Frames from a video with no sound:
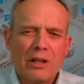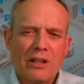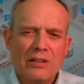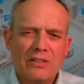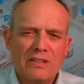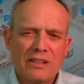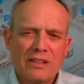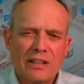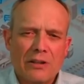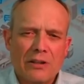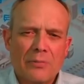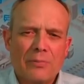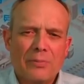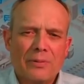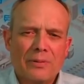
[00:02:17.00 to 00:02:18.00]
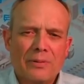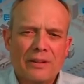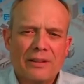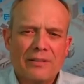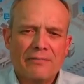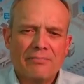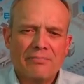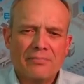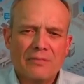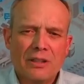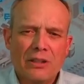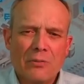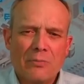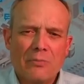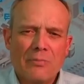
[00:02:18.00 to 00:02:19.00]
products that help
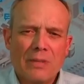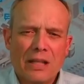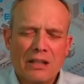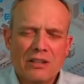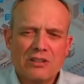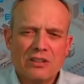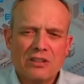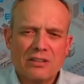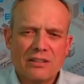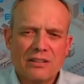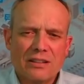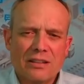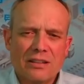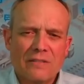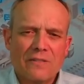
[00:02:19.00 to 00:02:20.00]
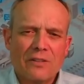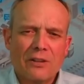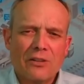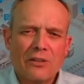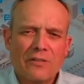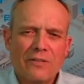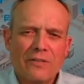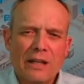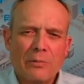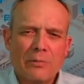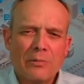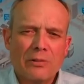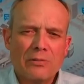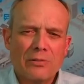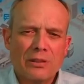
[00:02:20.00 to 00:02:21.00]
manage and configure the
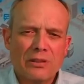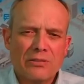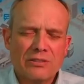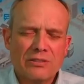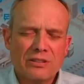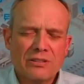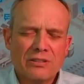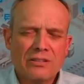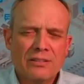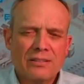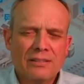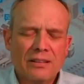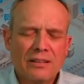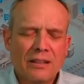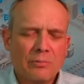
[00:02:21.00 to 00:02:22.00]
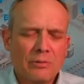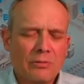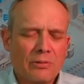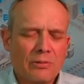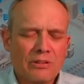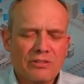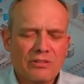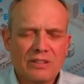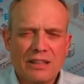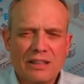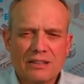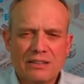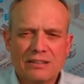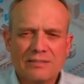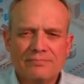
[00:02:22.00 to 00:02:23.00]
fiber between those
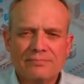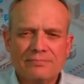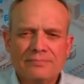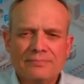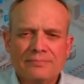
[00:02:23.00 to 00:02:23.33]
sites.